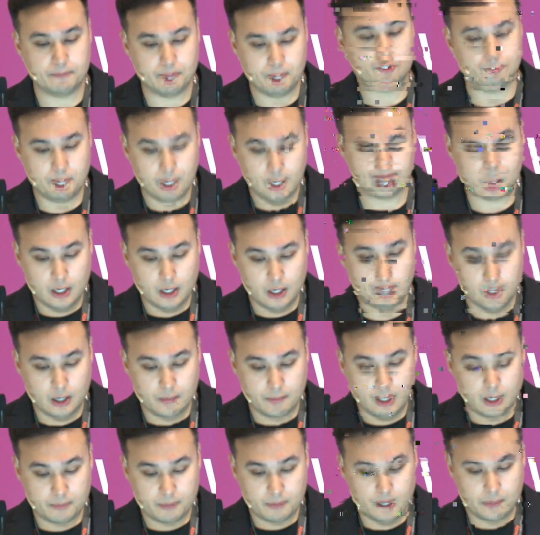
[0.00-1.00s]
And
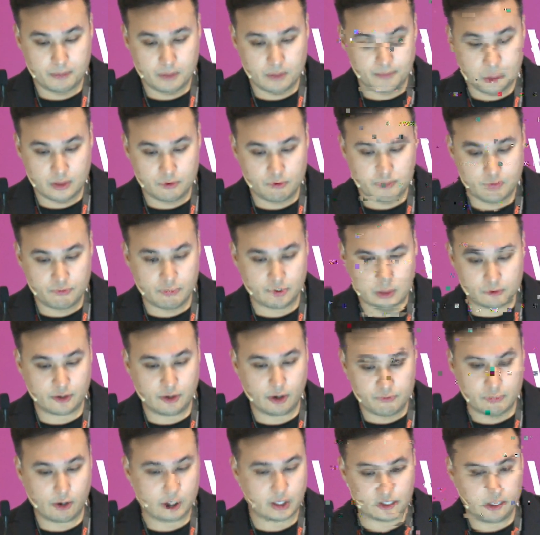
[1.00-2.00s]
you can see
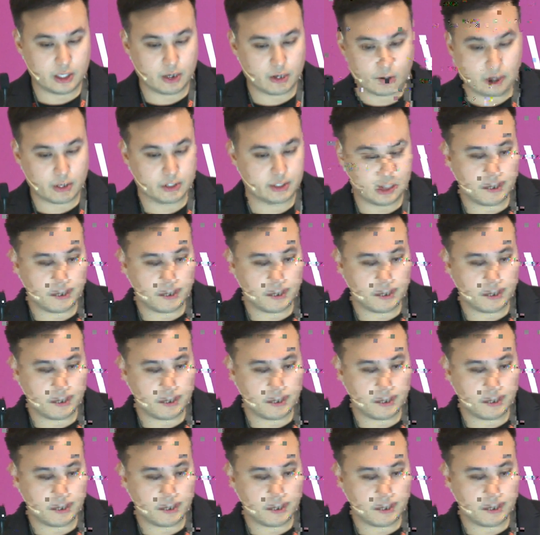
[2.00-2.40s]
the price,